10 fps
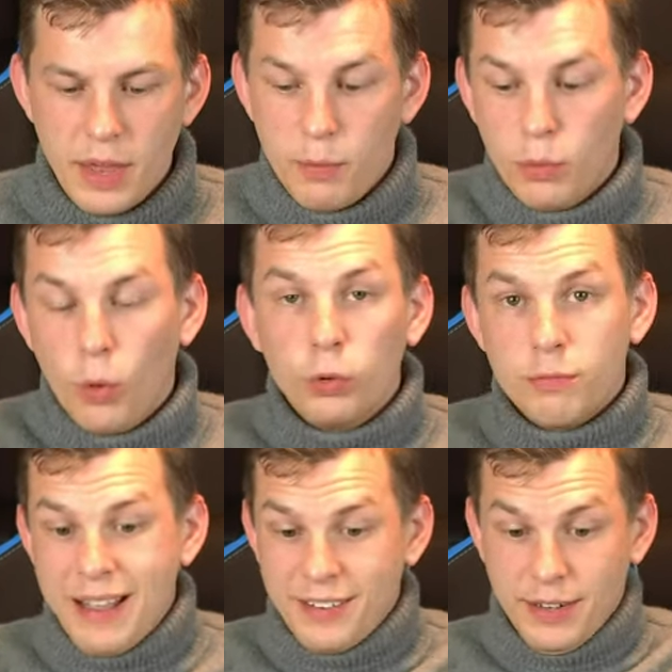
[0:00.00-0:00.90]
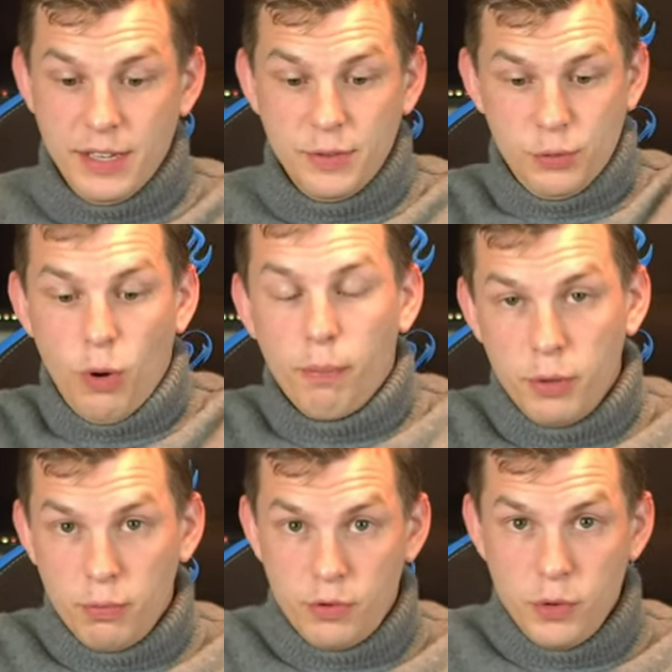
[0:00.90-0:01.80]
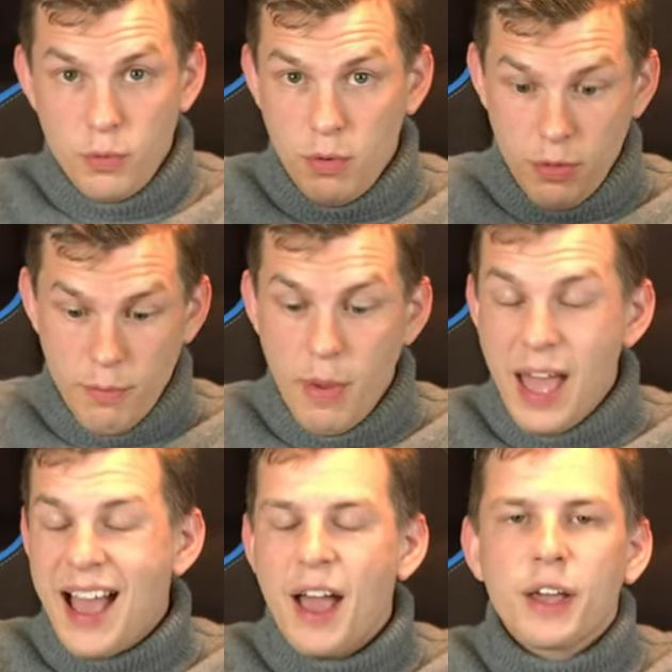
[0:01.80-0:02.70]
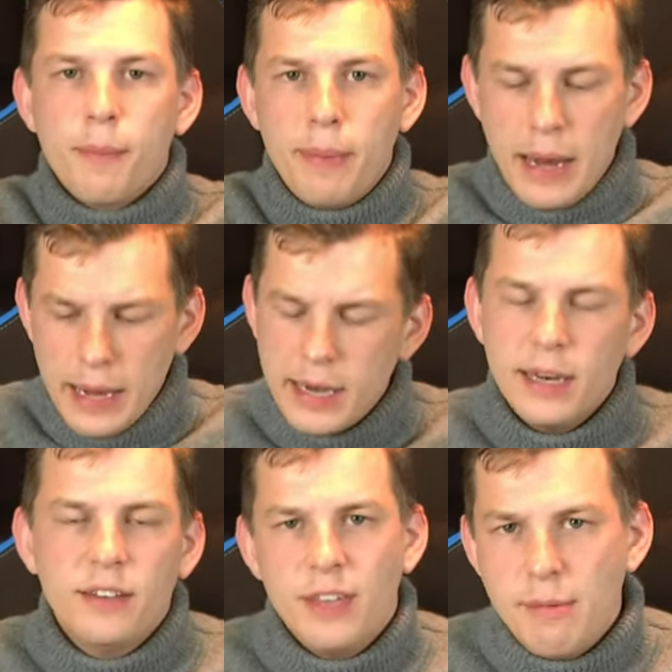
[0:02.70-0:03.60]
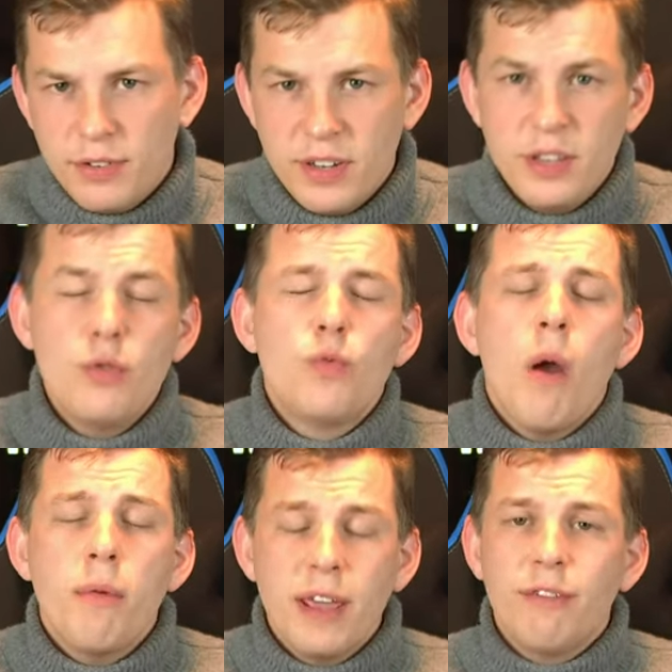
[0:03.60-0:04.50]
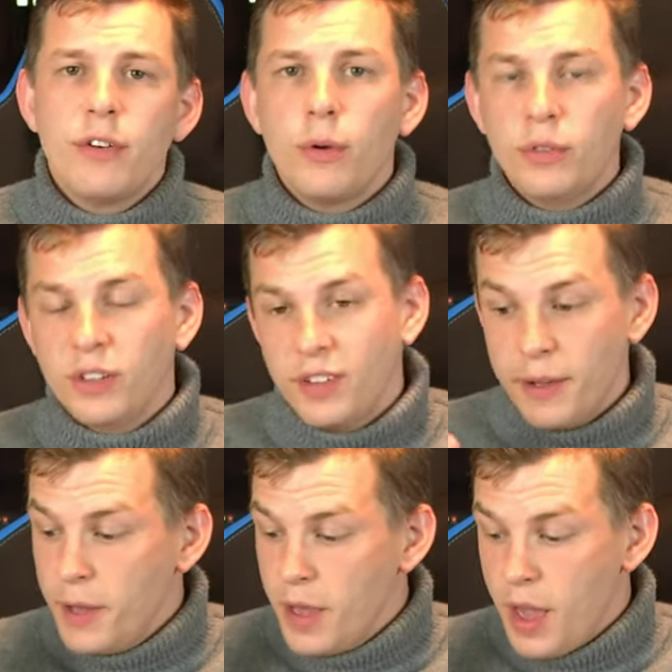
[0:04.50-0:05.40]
and it will automatically swap you to them completely seamlessly. You won't even notice it.